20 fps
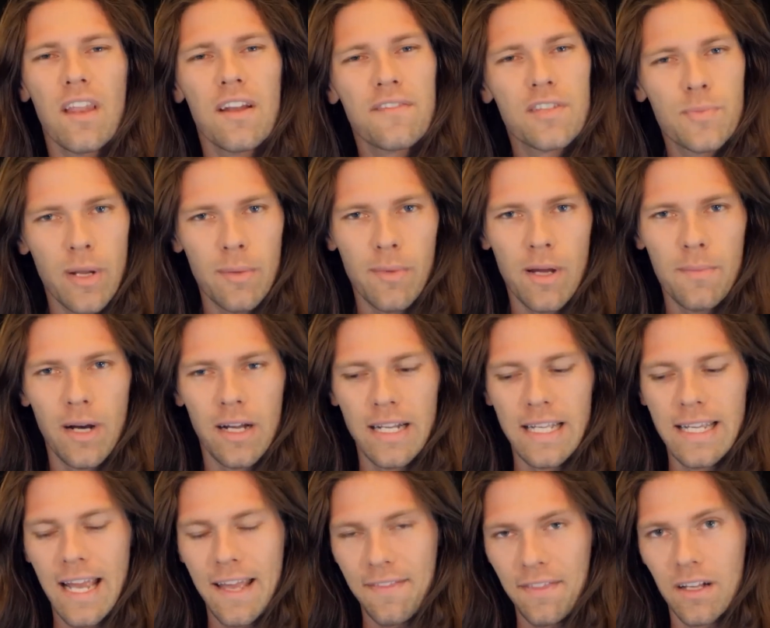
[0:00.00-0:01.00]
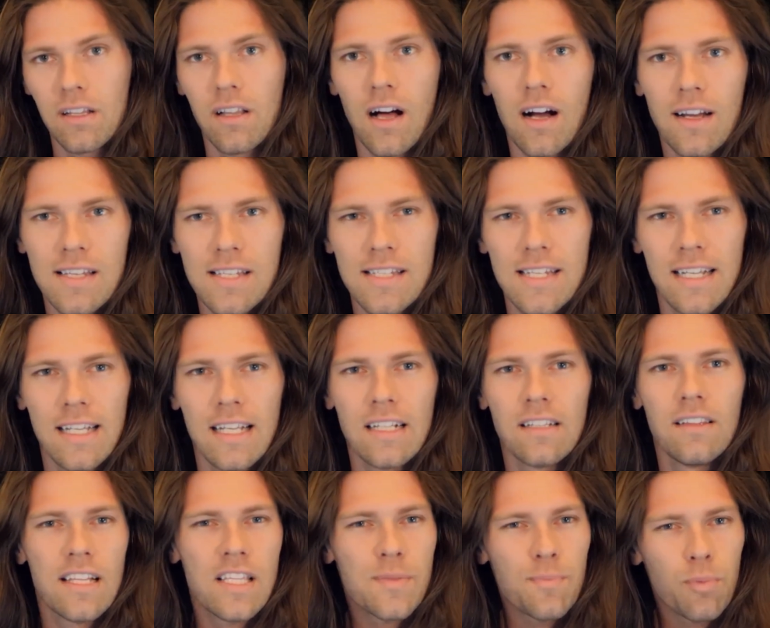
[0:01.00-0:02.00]
that I've spent my money and the clock is ticking,
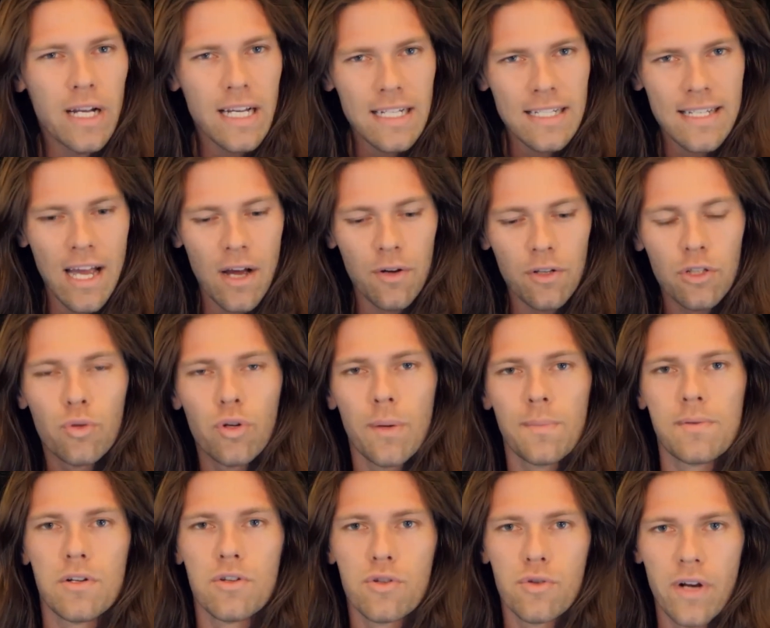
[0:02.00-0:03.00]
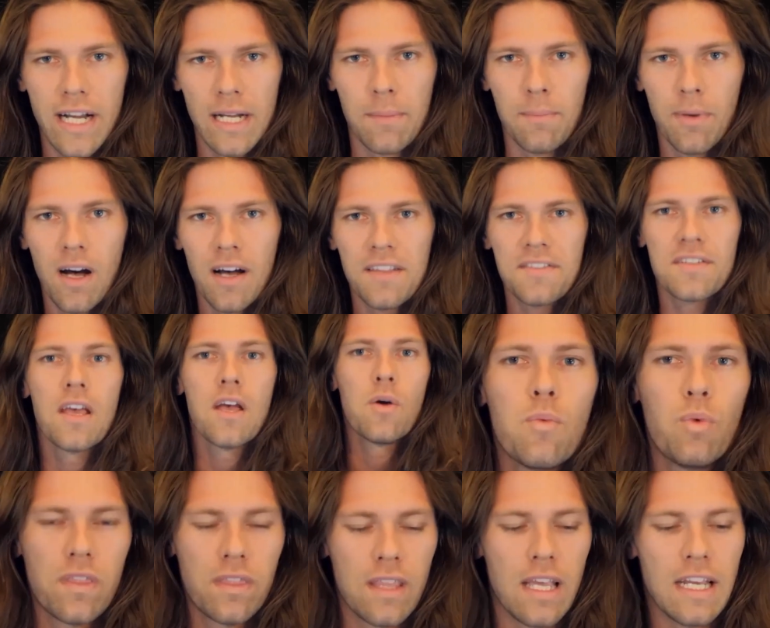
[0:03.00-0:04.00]
let's break down crypto trading bots,
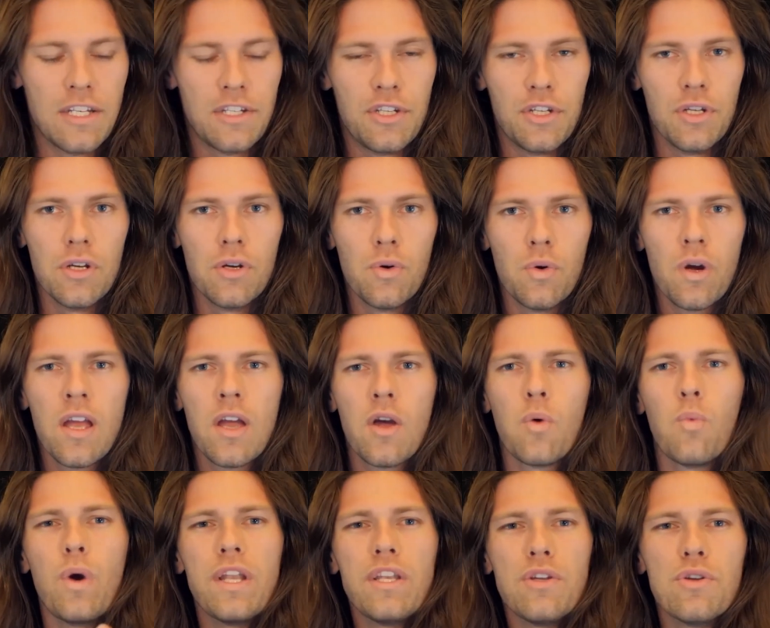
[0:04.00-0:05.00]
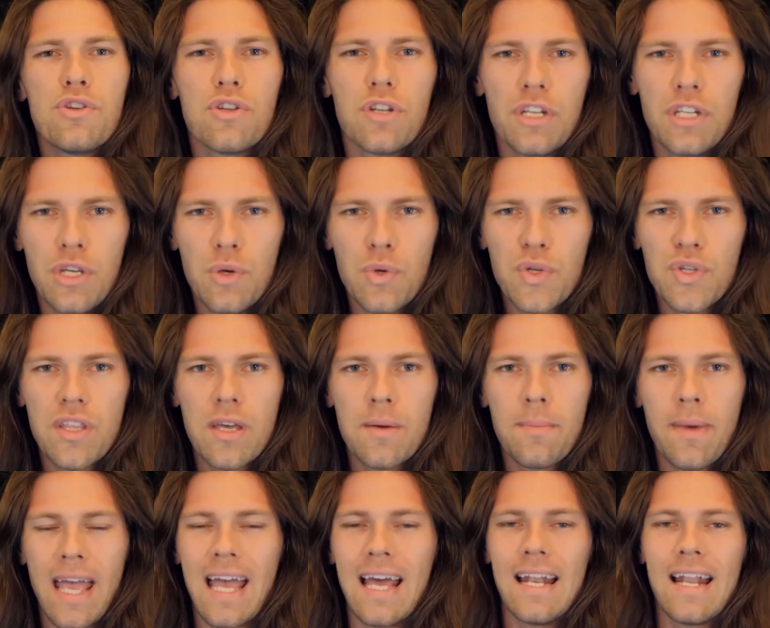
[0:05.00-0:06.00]
what they do, when you should use
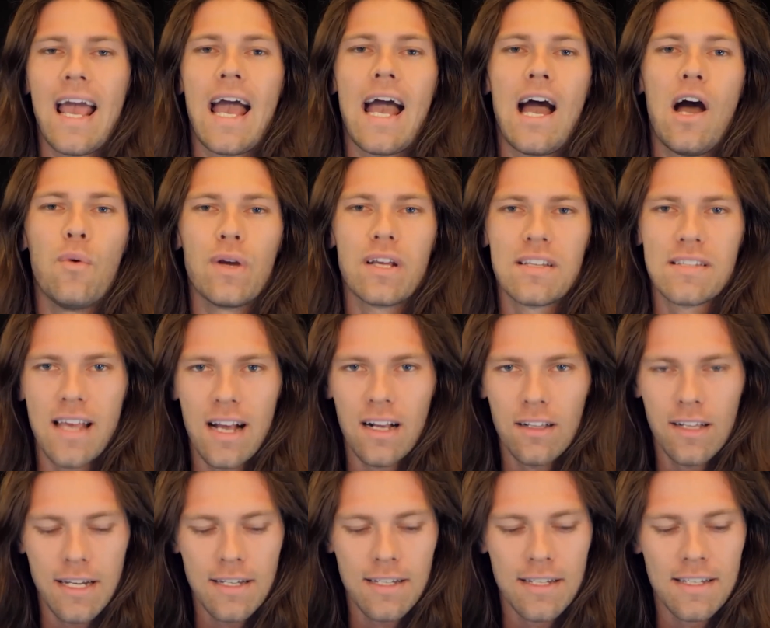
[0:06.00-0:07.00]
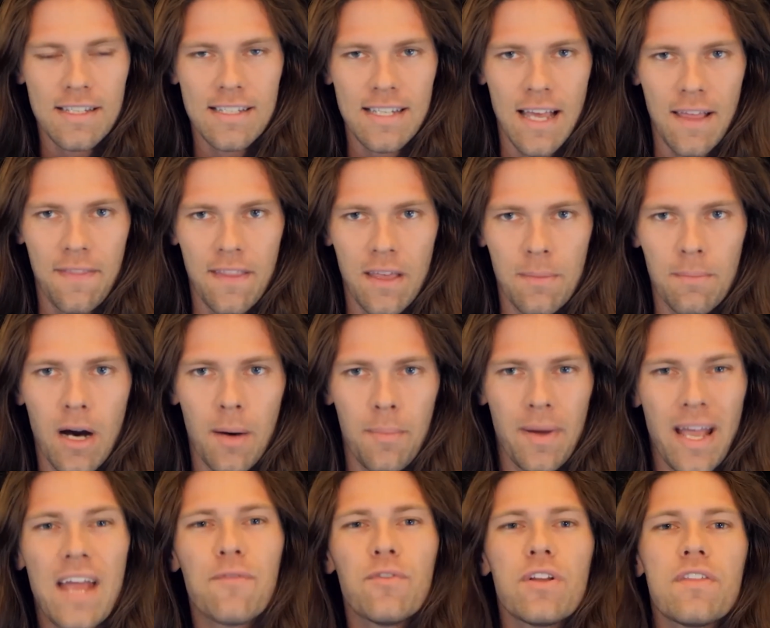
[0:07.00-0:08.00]
them, and how exactly to set them up.
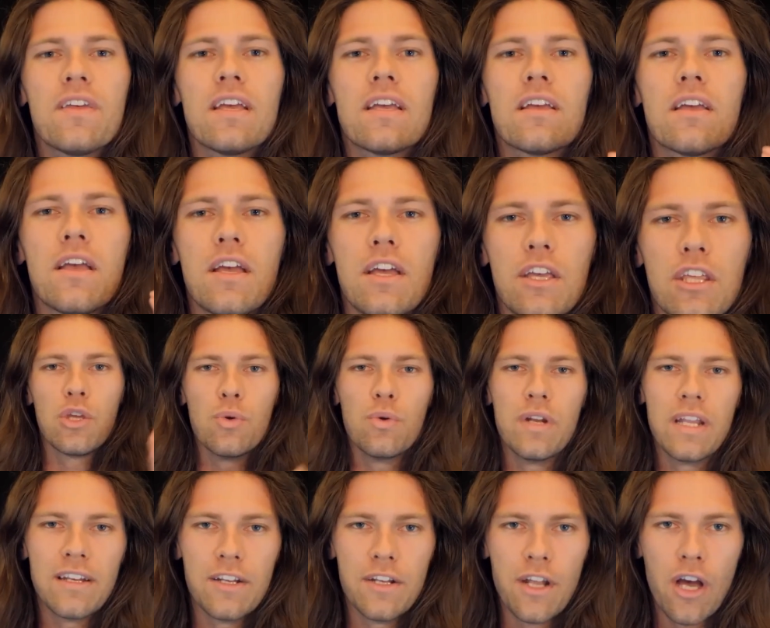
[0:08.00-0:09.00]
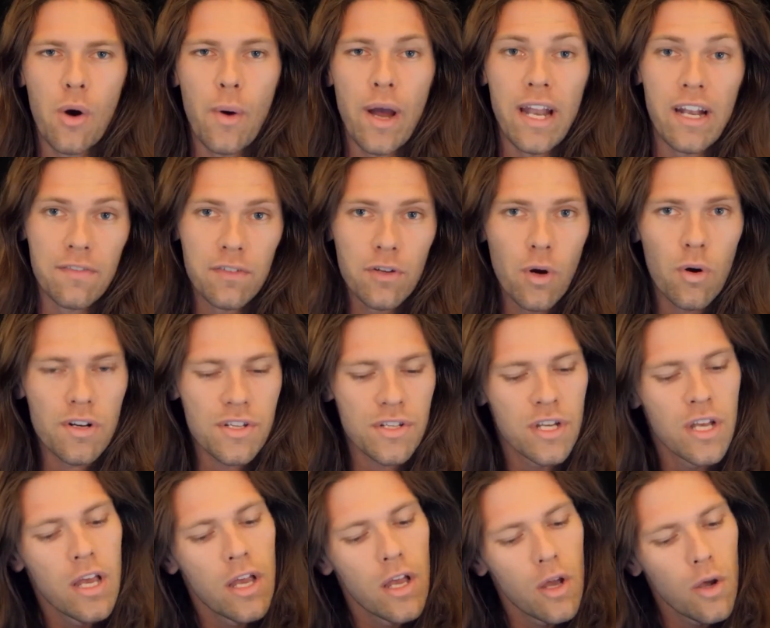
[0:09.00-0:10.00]
Everything you need to know, and of course,
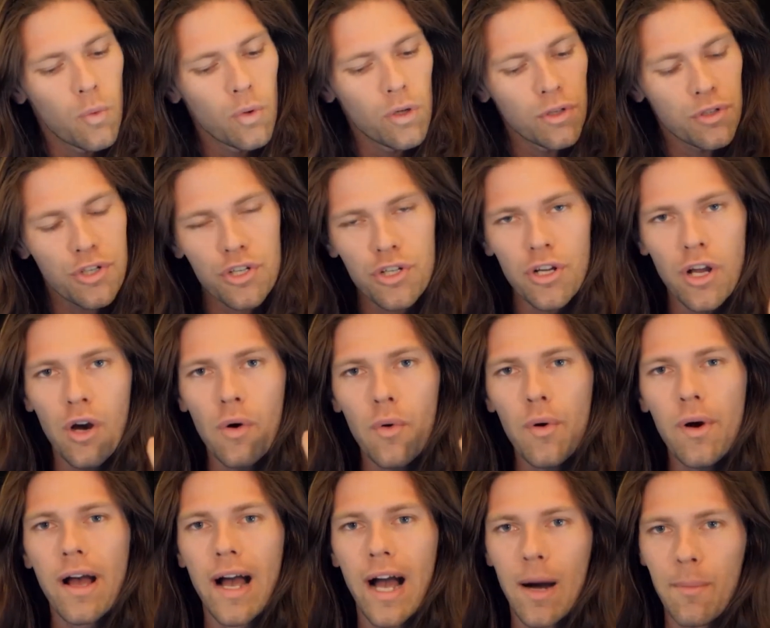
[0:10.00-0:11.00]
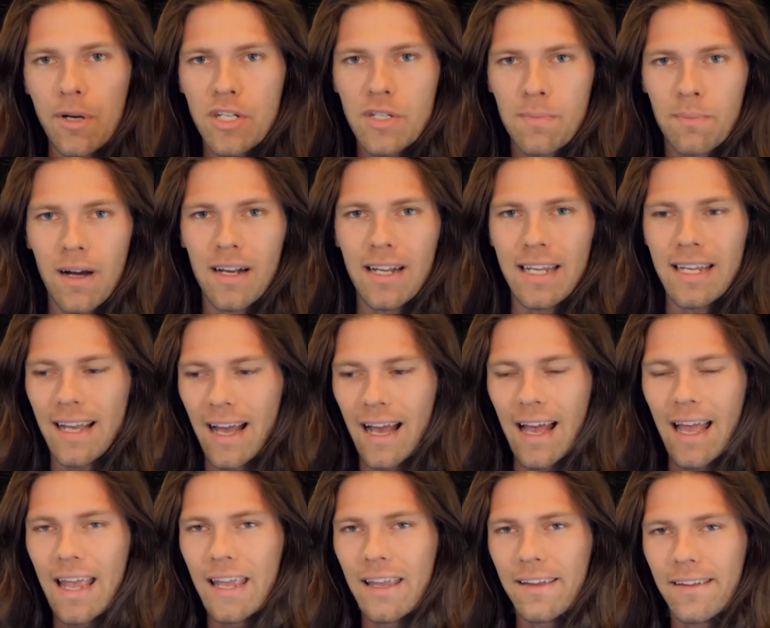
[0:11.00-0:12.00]
we'll show how much money
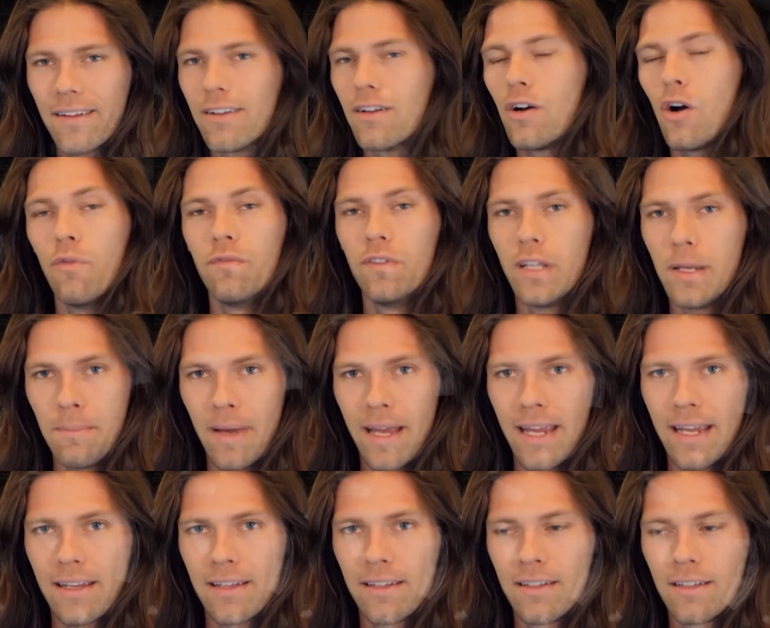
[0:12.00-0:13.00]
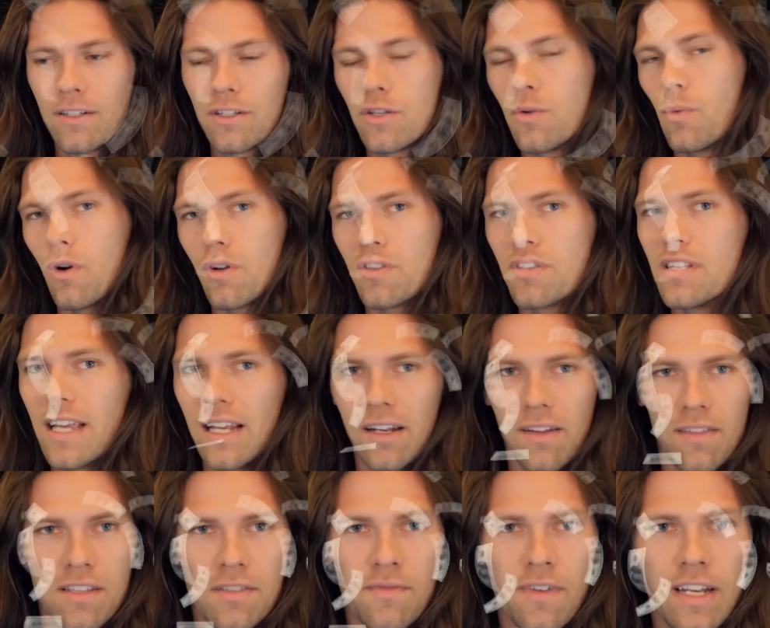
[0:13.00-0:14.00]
I hopefully make towards the end
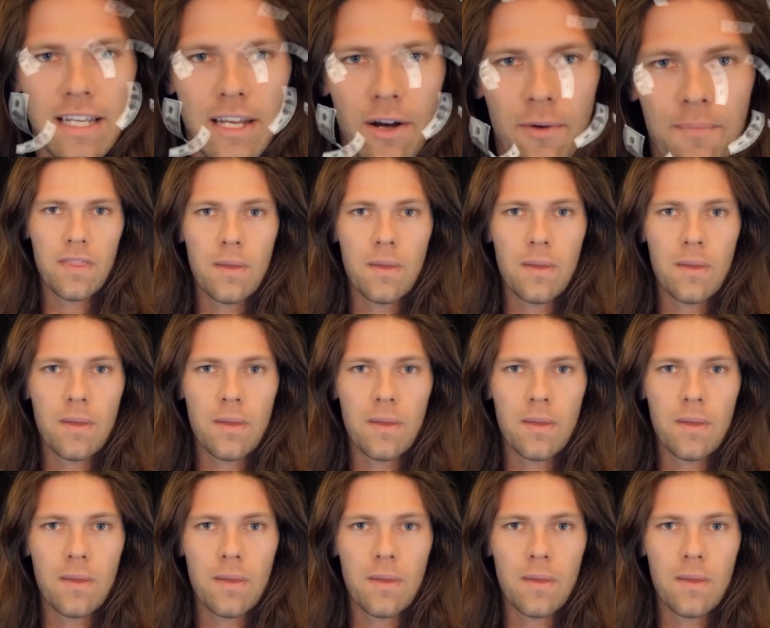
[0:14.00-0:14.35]
of this video.